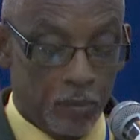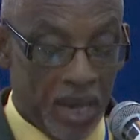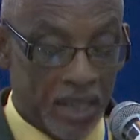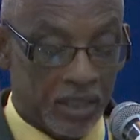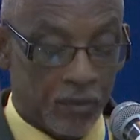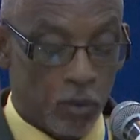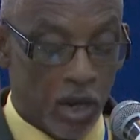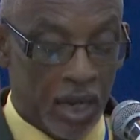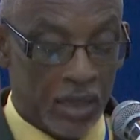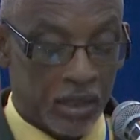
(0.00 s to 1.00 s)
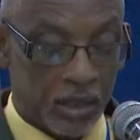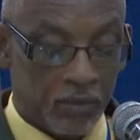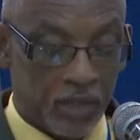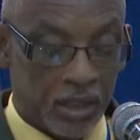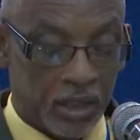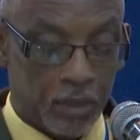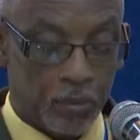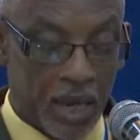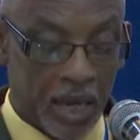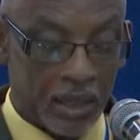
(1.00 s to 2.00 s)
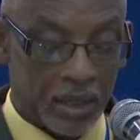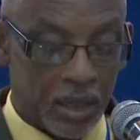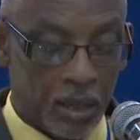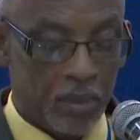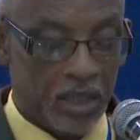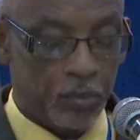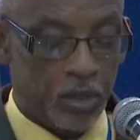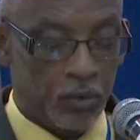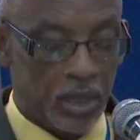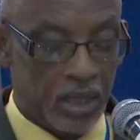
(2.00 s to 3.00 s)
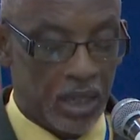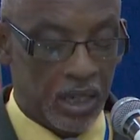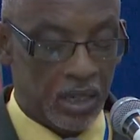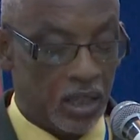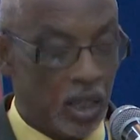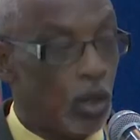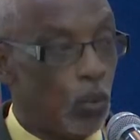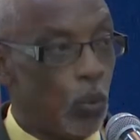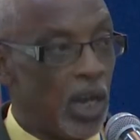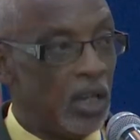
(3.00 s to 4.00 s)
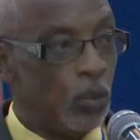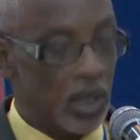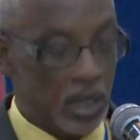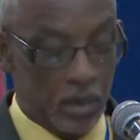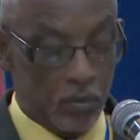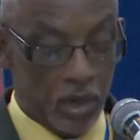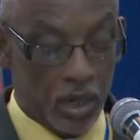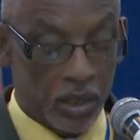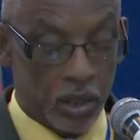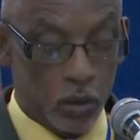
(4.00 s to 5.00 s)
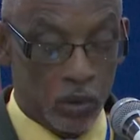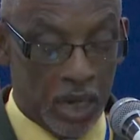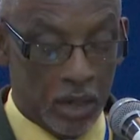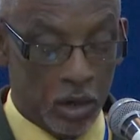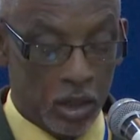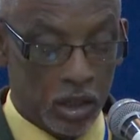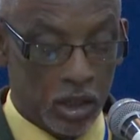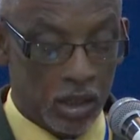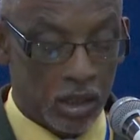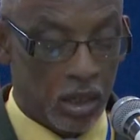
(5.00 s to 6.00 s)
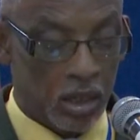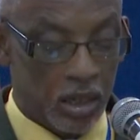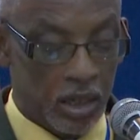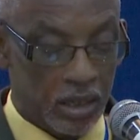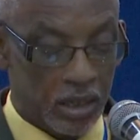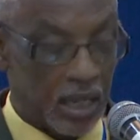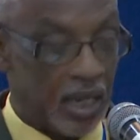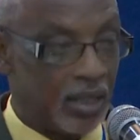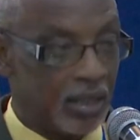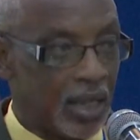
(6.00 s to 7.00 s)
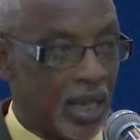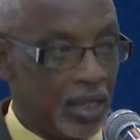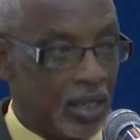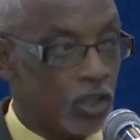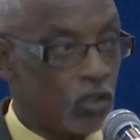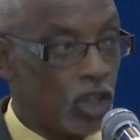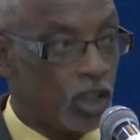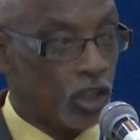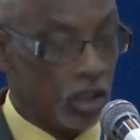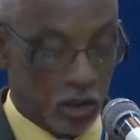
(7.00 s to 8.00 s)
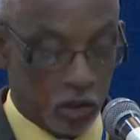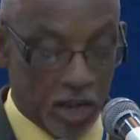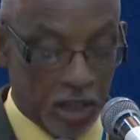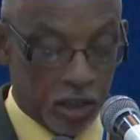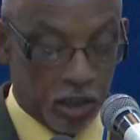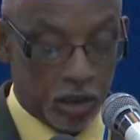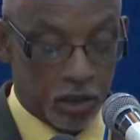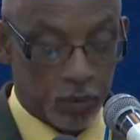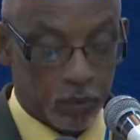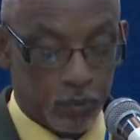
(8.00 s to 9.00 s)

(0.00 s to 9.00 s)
best of what has served us in the past must be retained while we embrace new technologies, learning styles, and instructional strategies.